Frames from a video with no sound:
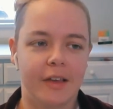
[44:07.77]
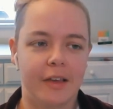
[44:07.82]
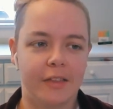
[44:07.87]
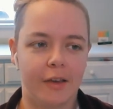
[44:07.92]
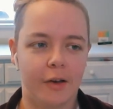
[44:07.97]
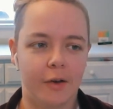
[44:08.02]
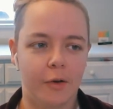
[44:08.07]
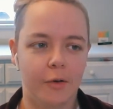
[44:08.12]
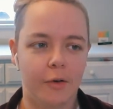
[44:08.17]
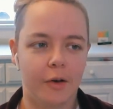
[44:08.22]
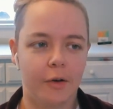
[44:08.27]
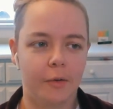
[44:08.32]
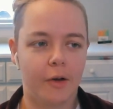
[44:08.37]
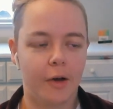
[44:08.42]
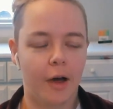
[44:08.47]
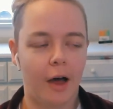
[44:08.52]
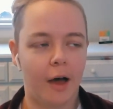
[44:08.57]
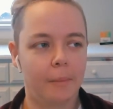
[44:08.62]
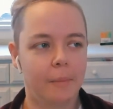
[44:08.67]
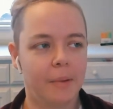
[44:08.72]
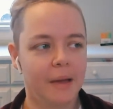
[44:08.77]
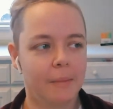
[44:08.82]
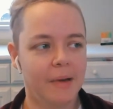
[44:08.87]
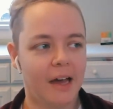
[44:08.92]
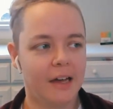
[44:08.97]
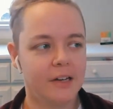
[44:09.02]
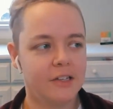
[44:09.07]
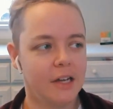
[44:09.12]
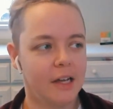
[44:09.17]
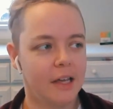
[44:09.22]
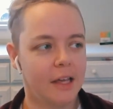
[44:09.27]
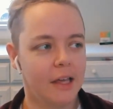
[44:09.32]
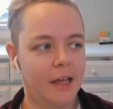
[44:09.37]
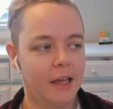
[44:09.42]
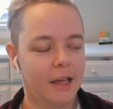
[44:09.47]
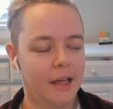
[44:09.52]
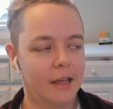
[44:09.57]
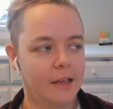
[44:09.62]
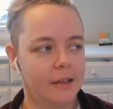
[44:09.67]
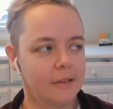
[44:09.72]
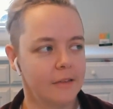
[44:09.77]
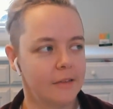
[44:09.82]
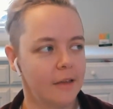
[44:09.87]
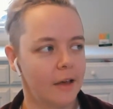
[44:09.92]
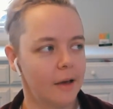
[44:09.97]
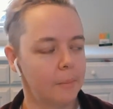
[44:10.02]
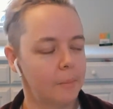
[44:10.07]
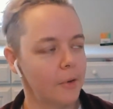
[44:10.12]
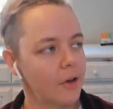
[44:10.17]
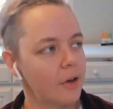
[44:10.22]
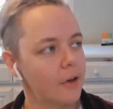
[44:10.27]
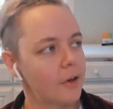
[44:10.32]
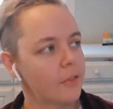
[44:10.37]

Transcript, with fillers: So, uh, Big Magic is a book.